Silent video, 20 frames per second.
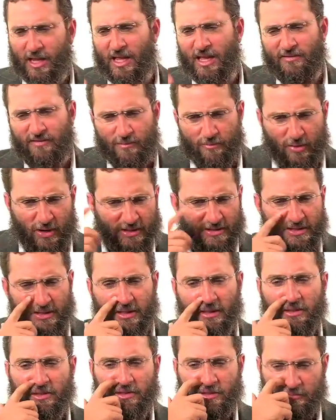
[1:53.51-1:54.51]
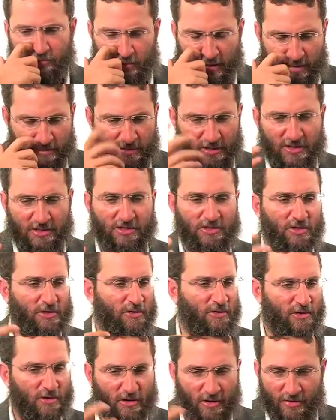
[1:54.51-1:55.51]
if a president, a prime
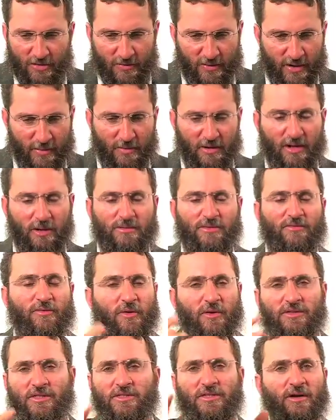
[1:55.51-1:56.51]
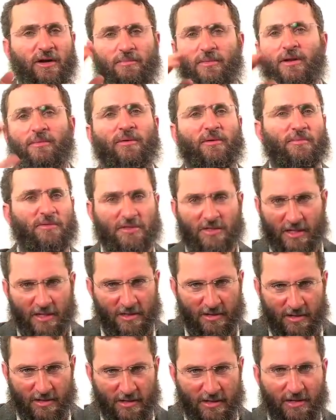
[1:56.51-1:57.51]
minister, an author, anyone comes forward and says, you know, I made a big mistake,
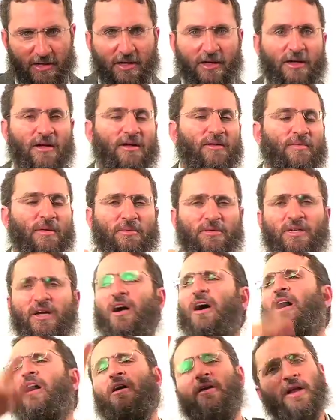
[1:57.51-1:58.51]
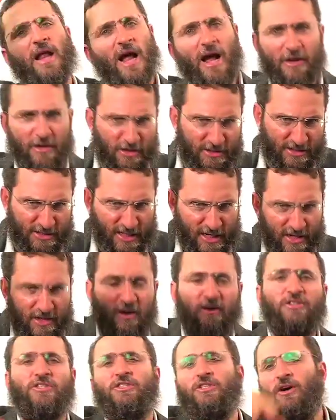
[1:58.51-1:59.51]
people say, oh, now you say,
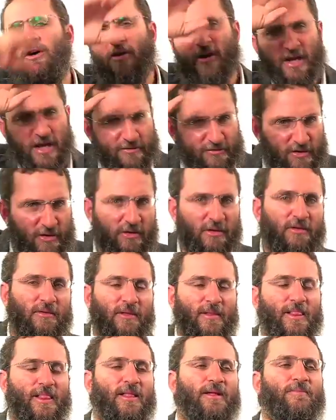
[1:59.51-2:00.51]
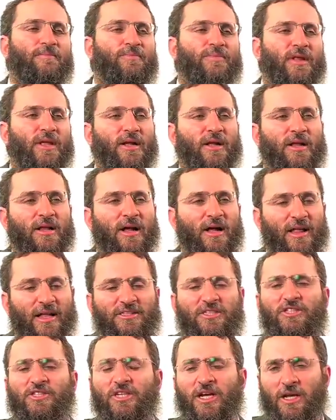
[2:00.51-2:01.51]
oh, sure, after you.
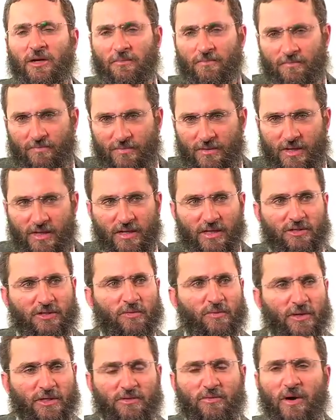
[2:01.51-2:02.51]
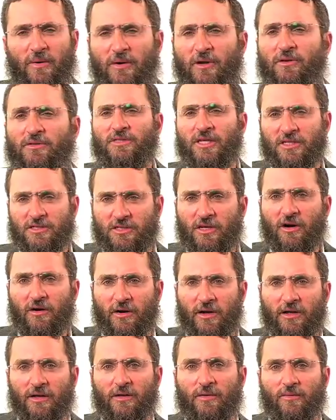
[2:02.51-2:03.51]
That's a shame it's the reason why we say
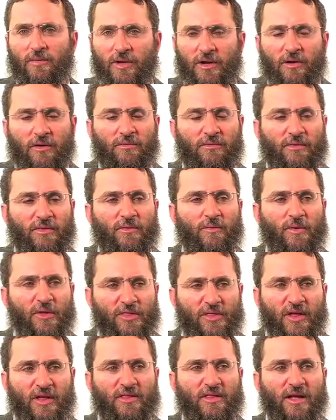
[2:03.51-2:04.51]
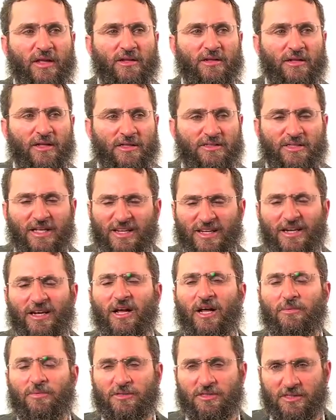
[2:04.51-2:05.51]
sorry. We don't. We think that it's not going to
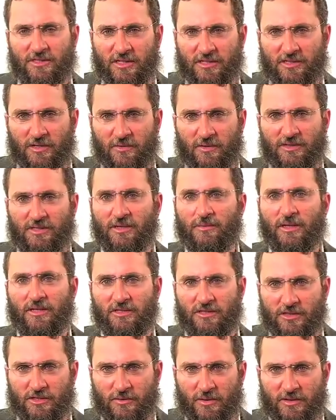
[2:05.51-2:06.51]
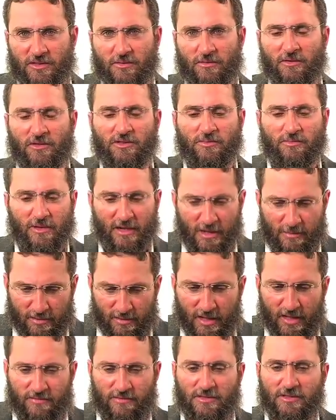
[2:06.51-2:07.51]
help us to say sorry. It's going to make the situation worse. But I
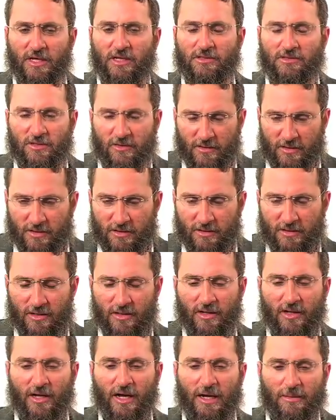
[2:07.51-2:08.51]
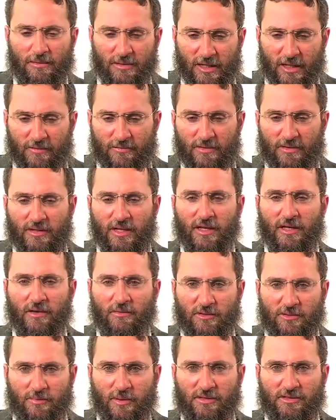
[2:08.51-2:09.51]
believe in saying sorry. I believe in taking
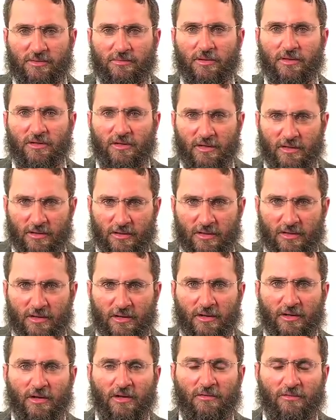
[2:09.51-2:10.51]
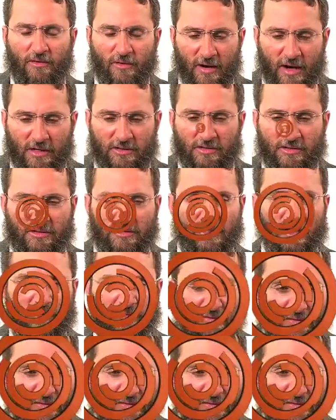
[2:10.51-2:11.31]
responsibility for actions.